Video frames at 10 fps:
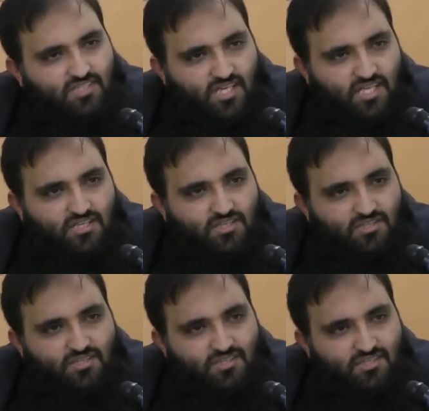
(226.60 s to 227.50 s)
And
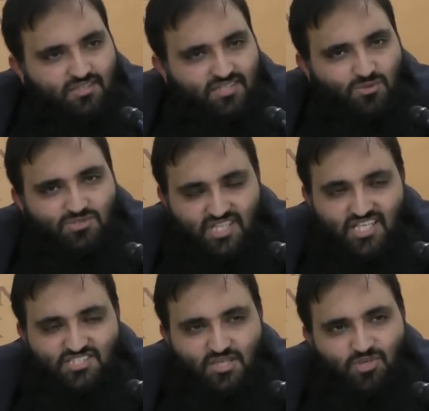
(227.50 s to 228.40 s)
that was the
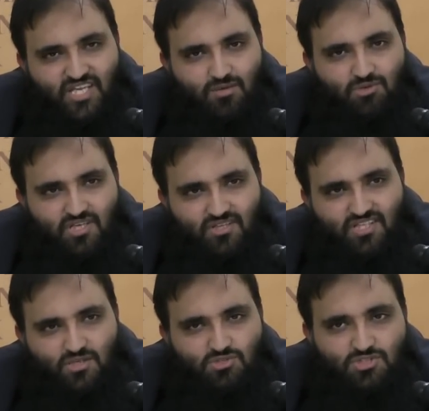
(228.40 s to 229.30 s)
last time I came here. I
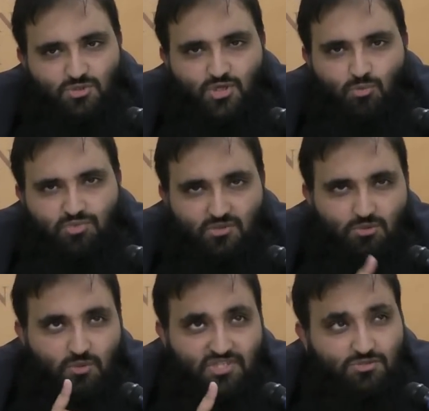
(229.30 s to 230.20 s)
think it was newly opened,
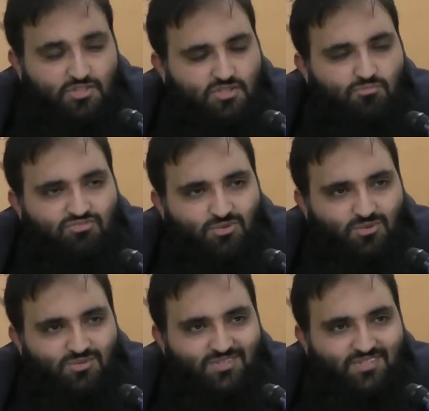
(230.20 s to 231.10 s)
and we went to the top
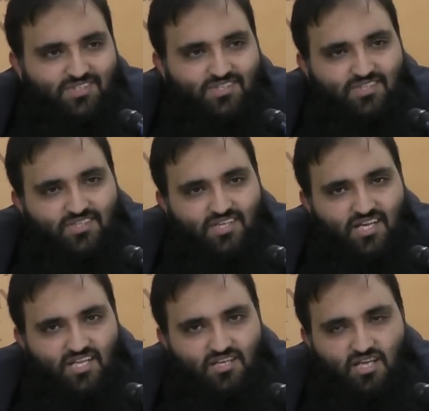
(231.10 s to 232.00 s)
floor.
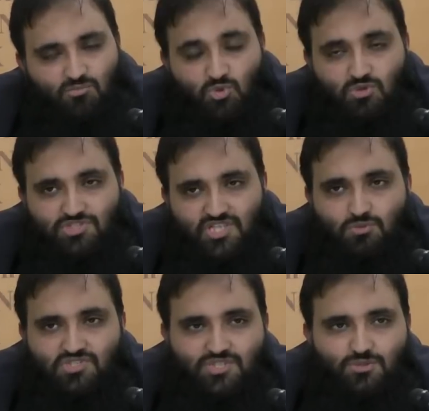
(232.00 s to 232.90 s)
And I brought Sheikh
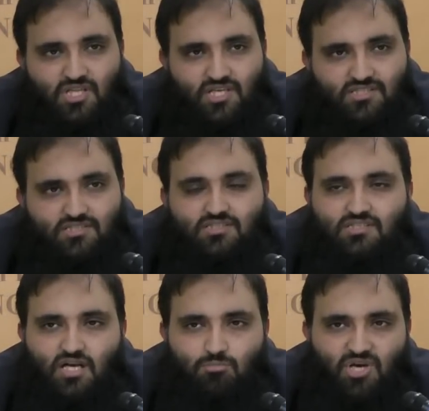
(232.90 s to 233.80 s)
Wasiullah
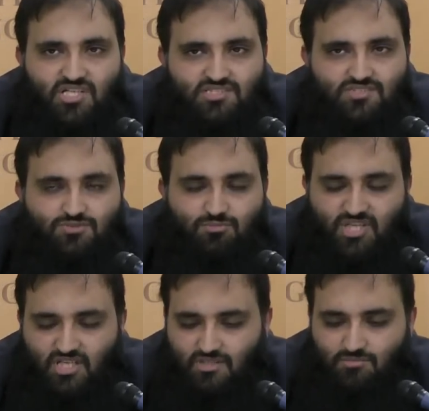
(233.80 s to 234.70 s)
Abbas from
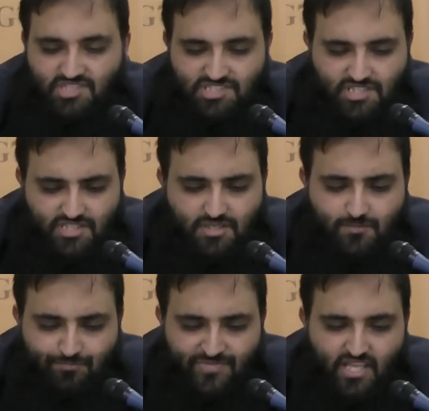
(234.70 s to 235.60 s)
Makkah, my sheikh.
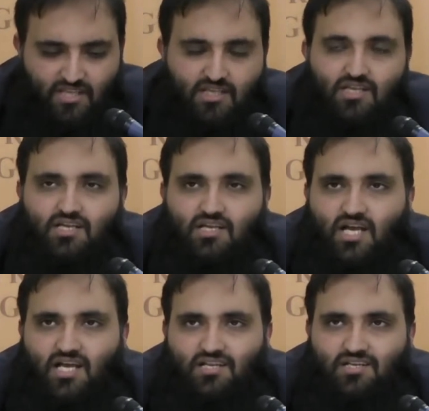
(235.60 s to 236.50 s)

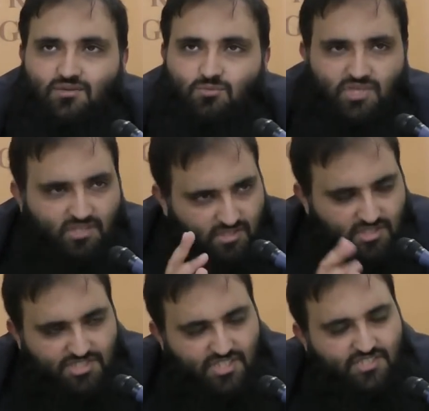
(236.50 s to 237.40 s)
And
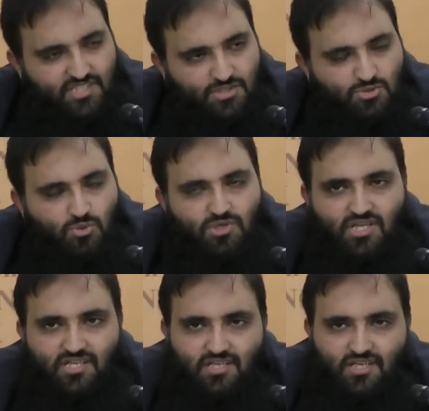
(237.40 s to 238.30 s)
the sheikh did a talk,
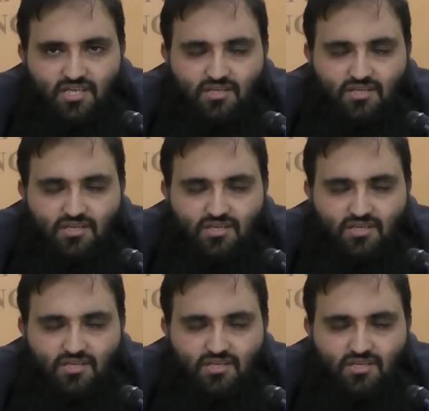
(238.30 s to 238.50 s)
and